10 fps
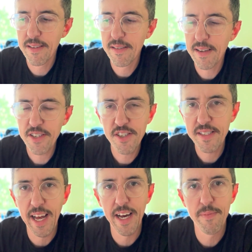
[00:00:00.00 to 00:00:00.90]
not just
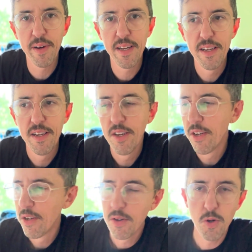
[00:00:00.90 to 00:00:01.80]
that, but
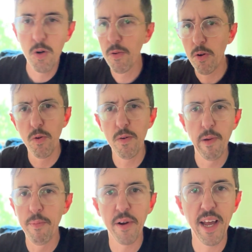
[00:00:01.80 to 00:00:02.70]
who are
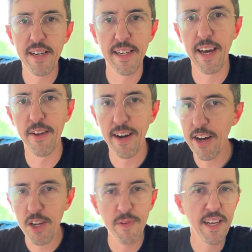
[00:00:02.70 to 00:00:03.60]
we bringing together? How
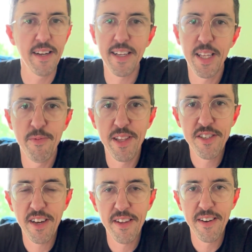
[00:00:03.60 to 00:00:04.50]
can we connect them with
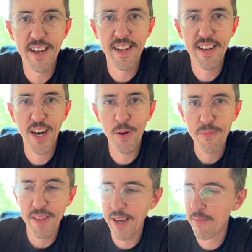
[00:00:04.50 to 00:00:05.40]
each other and help
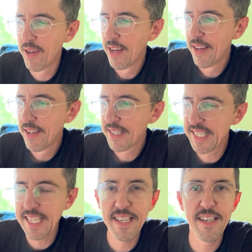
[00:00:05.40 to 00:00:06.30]
them
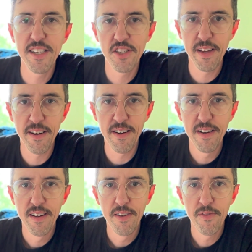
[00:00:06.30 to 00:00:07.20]
see each other
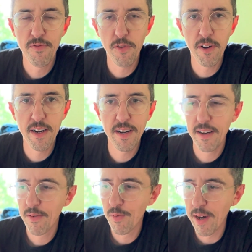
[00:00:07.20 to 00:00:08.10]
for
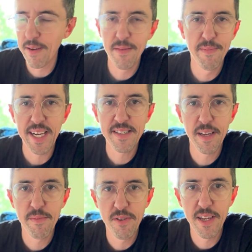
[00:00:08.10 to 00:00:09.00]
what makes
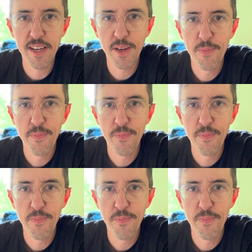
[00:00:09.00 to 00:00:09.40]
them unique?